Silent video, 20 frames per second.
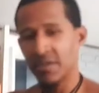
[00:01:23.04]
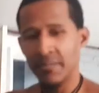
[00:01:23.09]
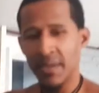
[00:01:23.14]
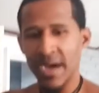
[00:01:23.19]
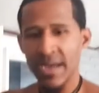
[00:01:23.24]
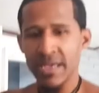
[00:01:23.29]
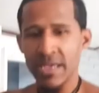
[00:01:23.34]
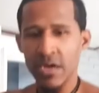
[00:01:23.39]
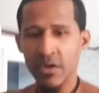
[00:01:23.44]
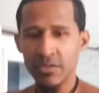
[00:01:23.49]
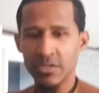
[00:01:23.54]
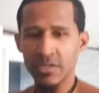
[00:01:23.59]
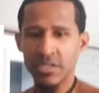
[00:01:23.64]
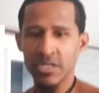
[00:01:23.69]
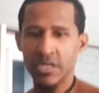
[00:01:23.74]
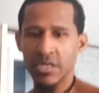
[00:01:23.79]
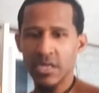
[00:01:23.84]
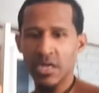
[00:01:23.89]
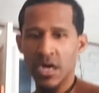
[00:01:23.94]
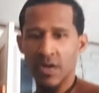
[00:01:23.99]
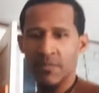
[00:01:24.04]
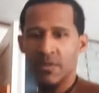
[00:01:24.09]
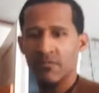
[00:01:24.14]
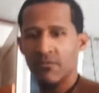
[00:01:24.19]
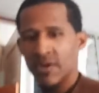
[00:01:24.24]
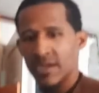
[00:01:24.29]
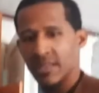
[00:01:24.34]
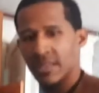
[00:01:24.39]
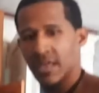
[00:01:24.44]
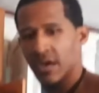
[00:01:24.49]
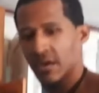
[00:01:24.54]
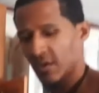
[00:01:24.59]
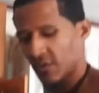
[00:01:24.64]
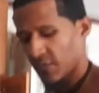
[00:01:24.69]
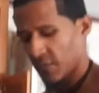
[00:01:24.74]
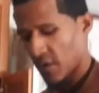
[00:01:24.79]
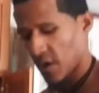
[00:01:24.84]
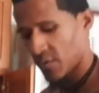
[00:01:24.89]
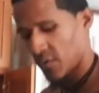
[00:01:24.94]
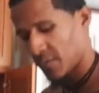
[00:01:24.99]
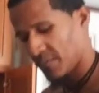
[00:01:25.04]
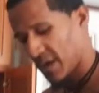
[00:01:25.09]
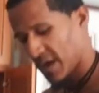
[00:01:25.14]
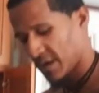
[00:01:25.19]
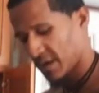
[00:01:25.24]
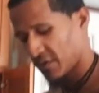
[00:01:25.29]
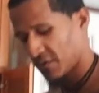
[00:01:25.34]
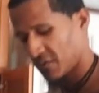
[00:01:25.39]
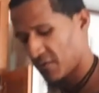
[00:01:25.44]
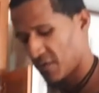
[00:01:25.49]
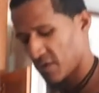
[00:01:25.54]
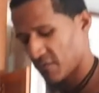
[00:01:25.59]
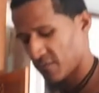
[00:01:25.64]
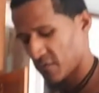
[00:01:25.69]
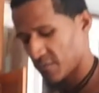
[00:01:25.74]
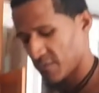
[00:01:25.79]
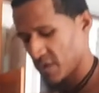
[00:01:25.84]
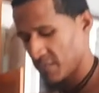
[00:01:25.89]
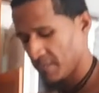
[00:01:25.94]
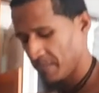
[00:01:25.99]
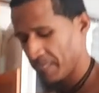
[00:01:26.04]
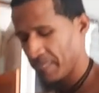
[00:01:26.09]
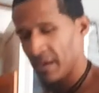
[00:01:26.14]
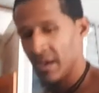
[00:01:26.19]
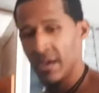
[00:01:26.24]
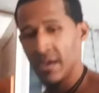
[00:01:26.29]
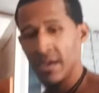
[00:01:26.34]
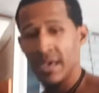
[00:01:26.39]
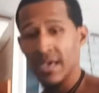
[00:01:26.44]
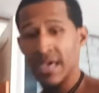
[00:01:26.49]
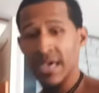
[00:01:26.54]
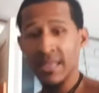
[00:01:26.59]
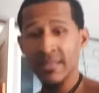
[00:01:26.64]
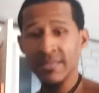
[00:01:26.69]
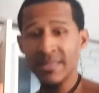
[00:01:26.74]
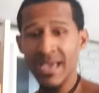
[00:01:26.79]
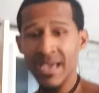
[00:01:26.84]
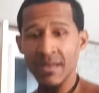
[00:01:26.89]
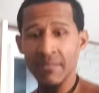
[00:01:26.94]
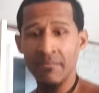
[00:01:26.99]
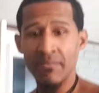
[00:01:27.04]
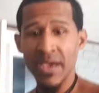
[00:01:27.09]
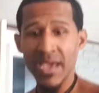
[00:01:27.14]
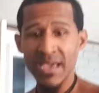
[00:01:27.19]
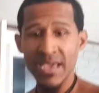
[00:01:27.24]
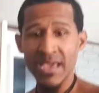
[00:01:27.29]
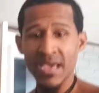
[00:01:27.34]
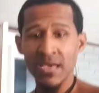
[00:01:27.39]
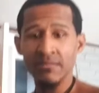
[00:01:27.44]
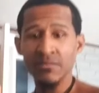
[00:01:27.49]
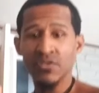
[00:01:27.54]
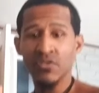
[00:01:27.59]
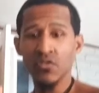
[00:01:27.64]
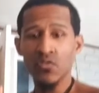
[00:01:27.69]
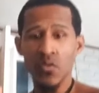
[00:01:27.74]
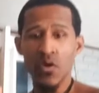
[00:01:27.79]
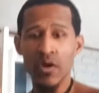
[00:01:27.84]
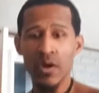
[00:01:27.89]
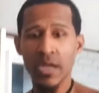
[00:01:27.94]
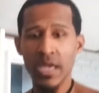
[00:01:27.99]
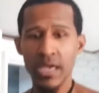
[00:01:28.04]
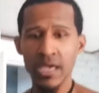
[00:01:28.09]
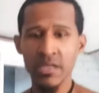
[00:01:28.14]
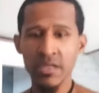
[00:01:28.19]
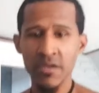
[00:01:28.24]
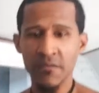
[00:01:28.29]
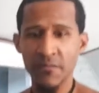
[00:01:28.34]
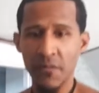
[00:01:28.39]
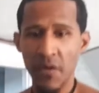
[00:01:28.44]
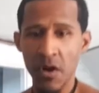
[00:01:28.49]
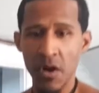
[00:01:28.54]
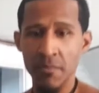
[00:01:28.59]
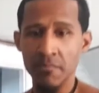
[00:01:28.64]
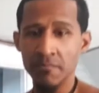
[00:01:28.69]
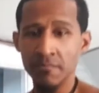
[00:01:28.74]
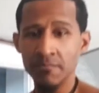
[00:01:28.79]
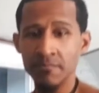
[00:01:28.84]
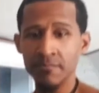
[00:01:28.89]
somebody else is going to come and rent out his farm or buy his farm from him and then pay him to work in the farm.